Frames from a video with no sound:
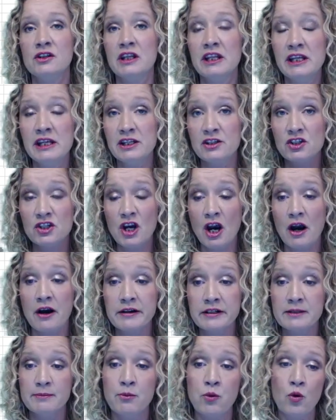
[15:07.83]
the
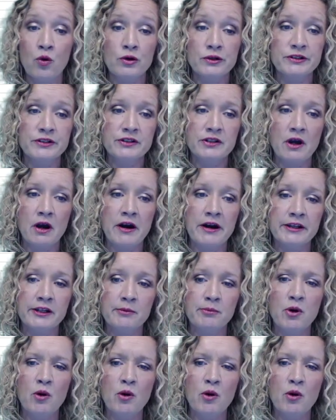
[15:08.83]
chart borders either.